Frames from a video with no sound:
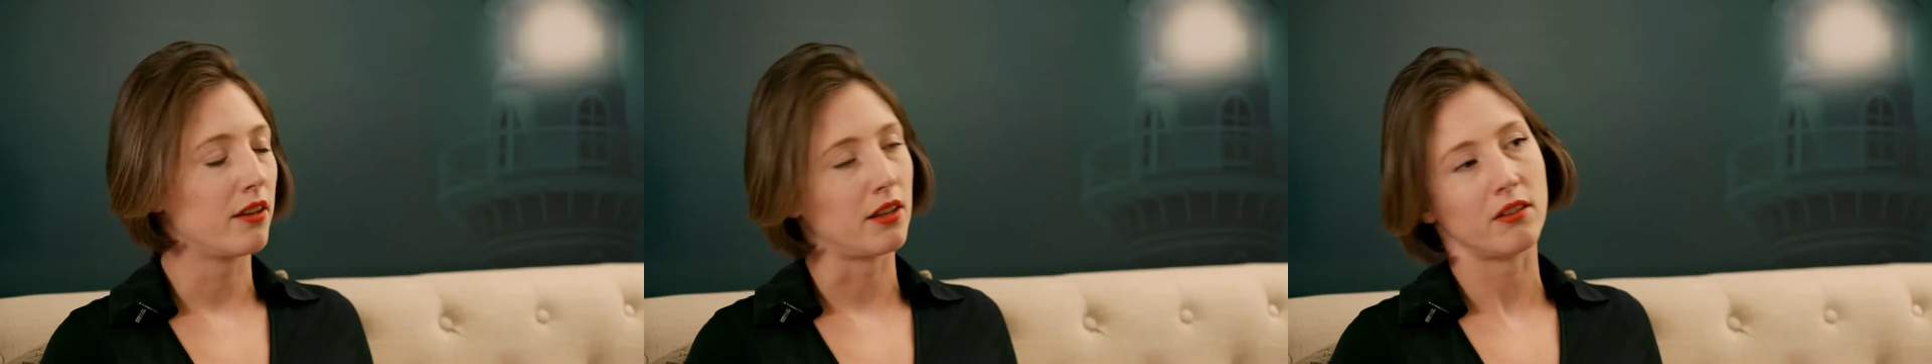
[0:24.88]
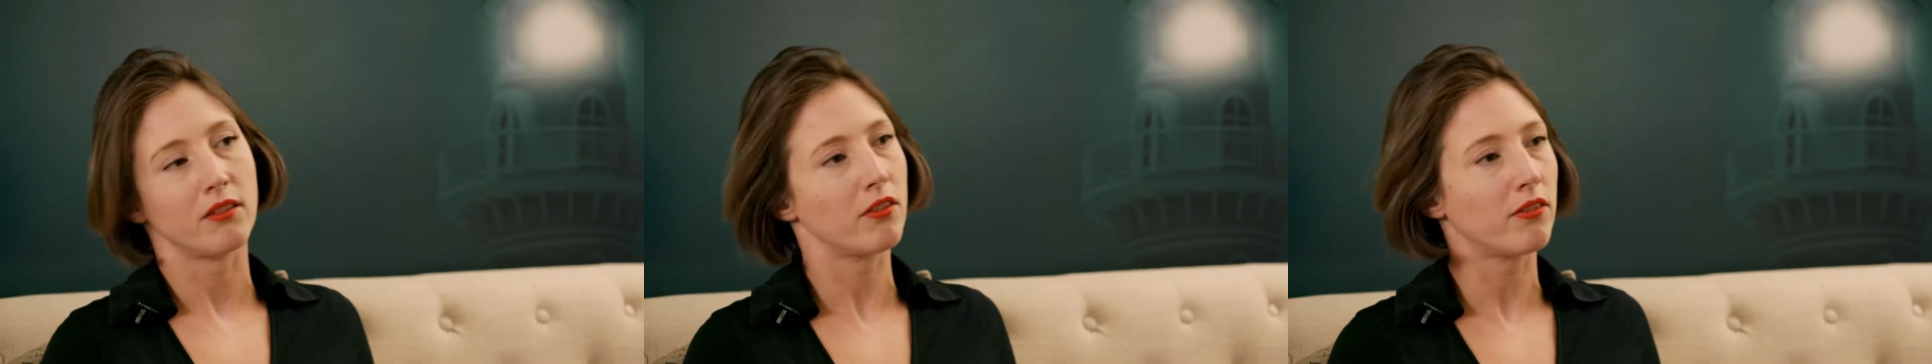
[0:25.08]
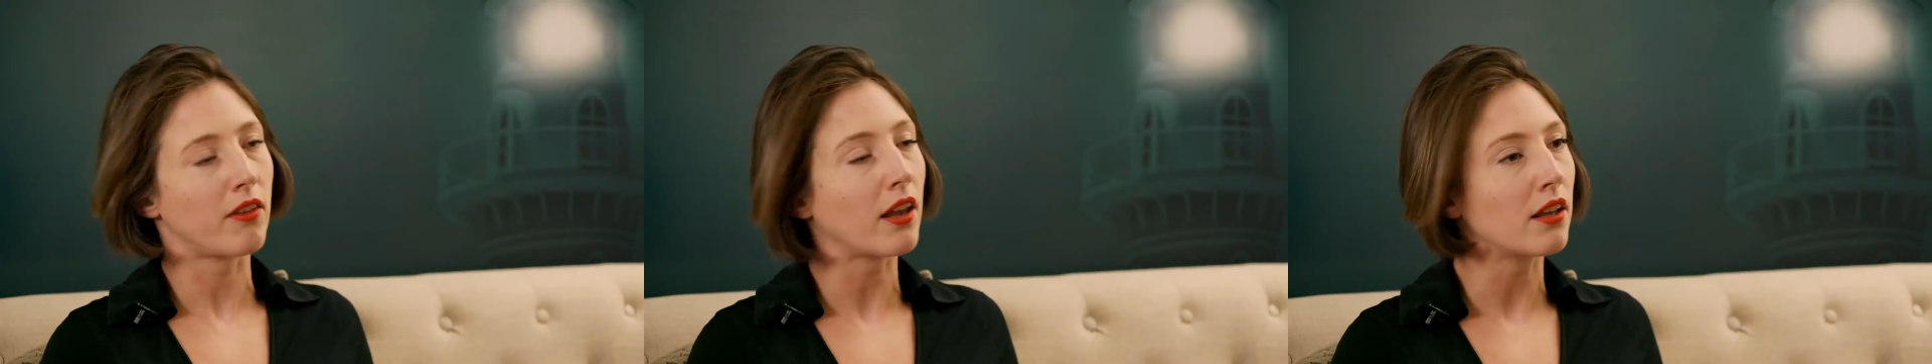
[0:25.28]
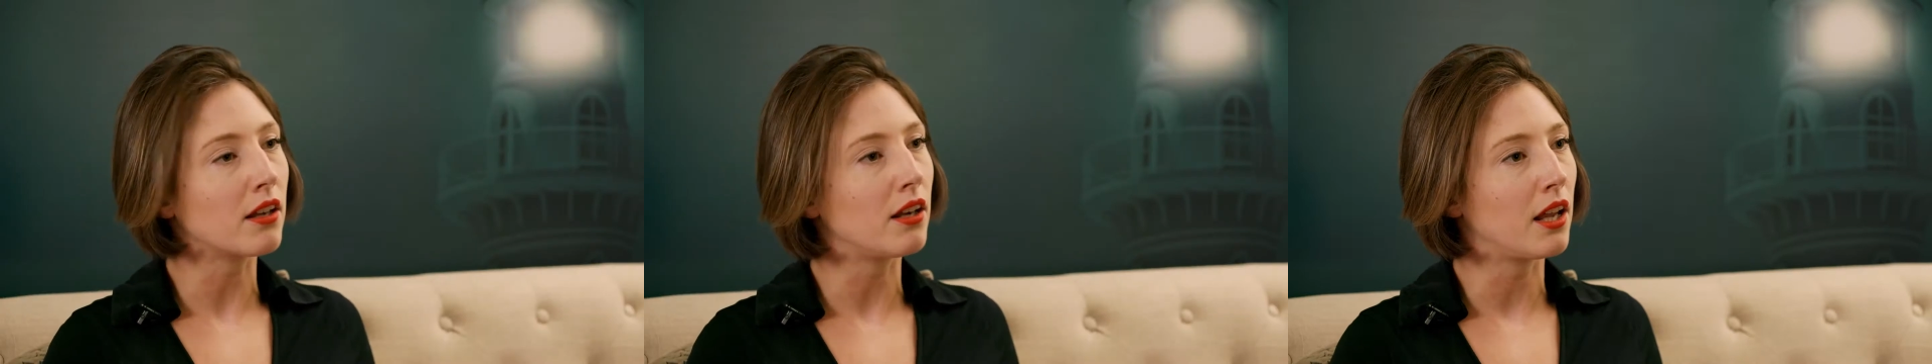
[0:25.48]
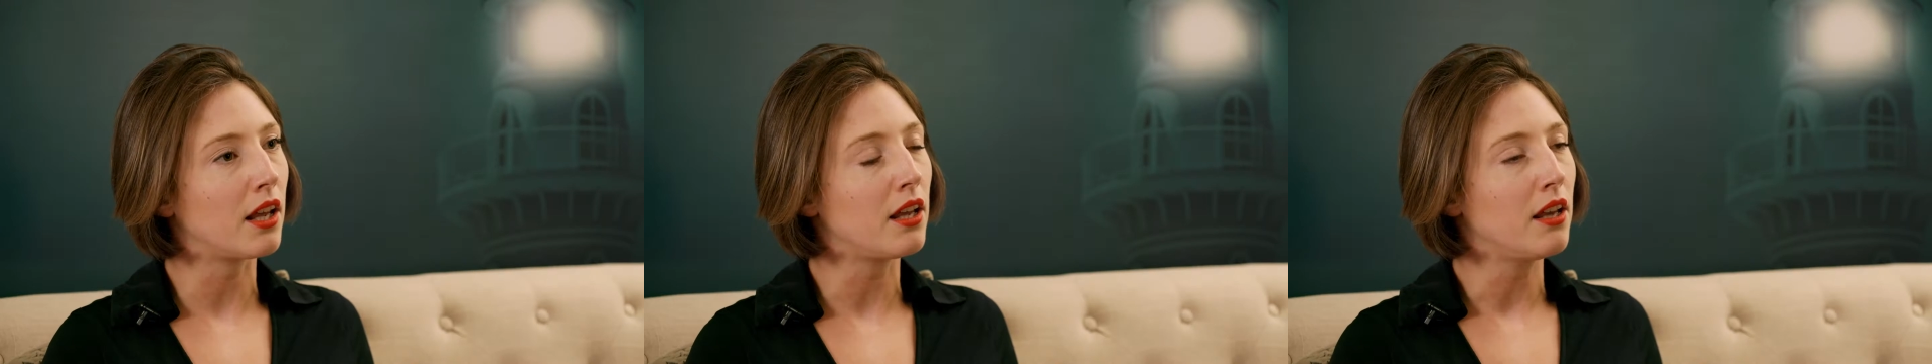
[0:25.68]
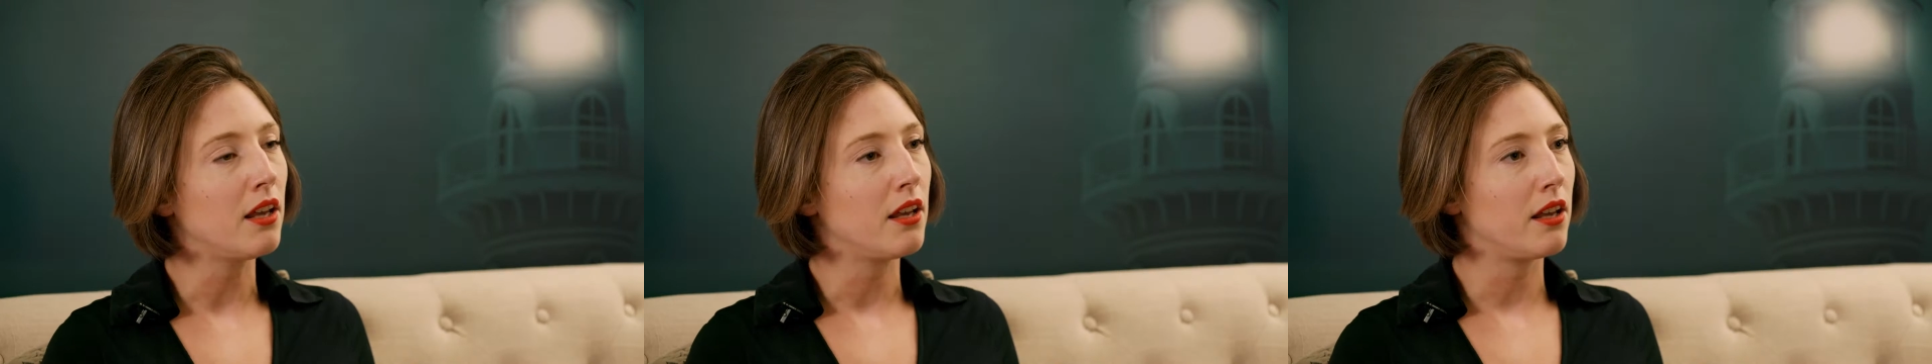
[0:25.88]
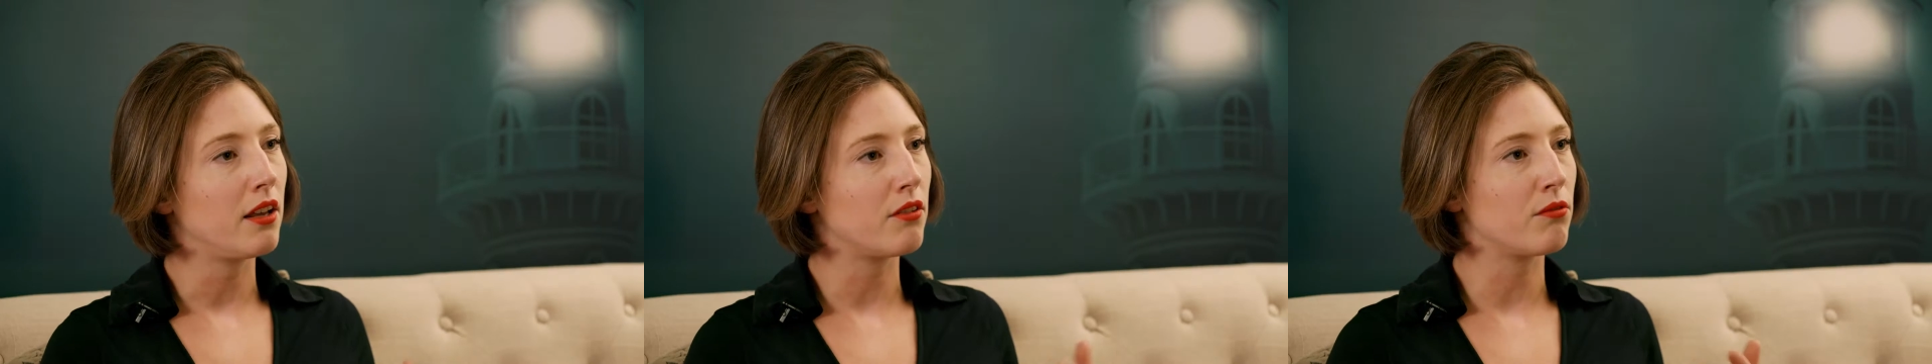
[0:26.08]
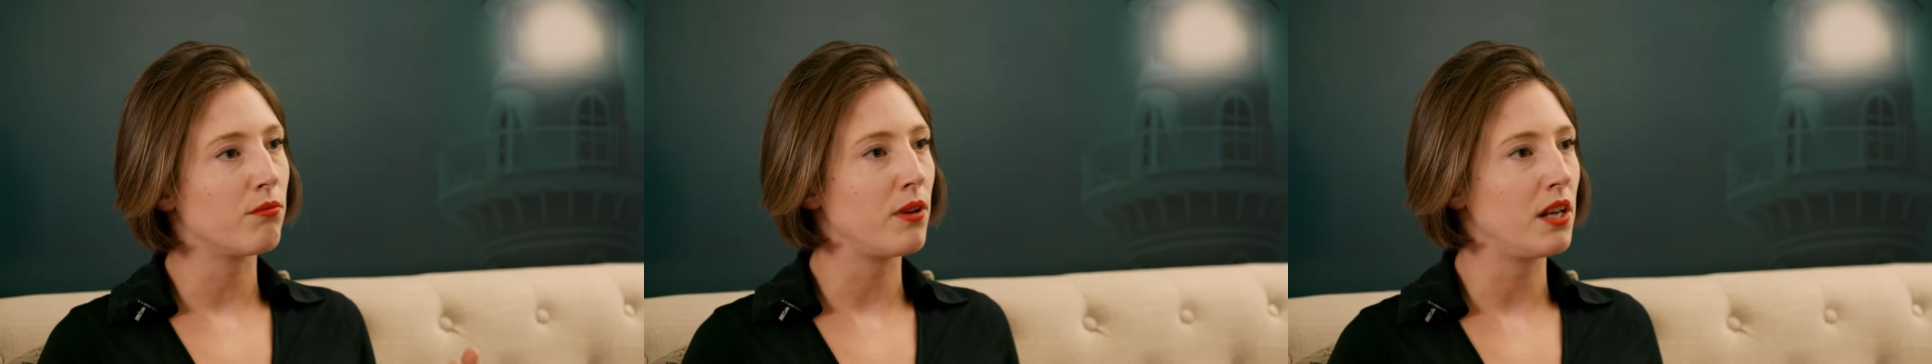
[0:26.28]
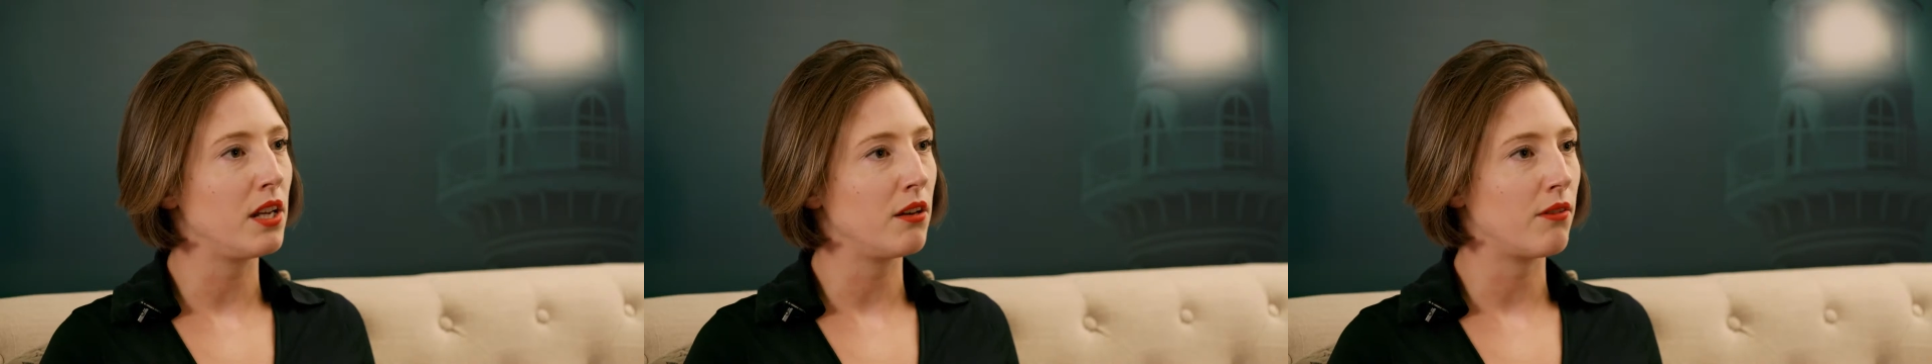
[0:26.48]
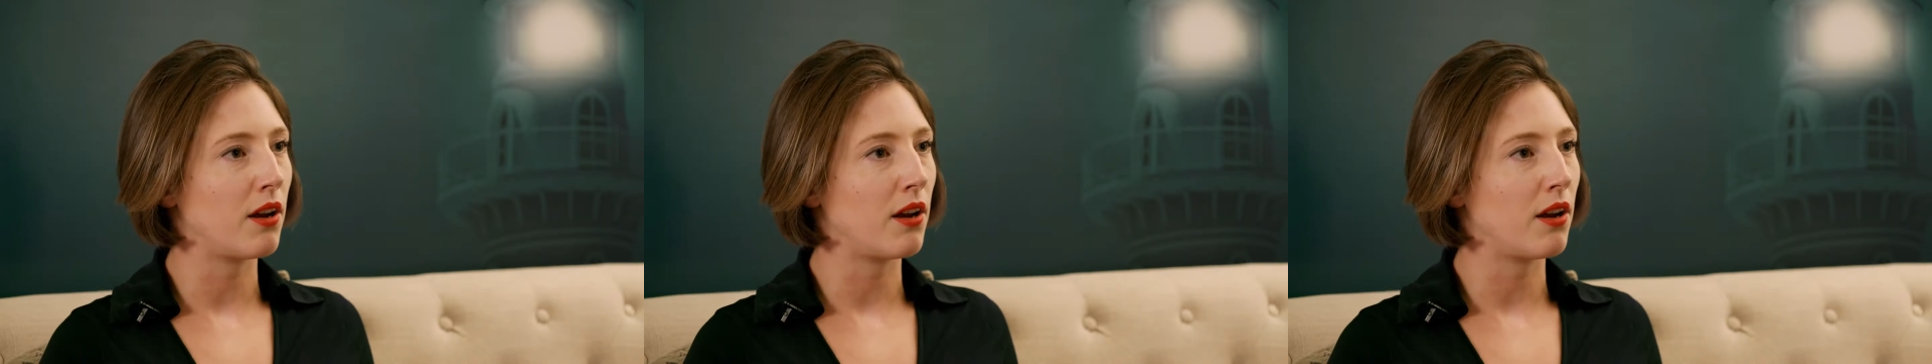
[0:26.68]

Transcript: I think secondly, it's really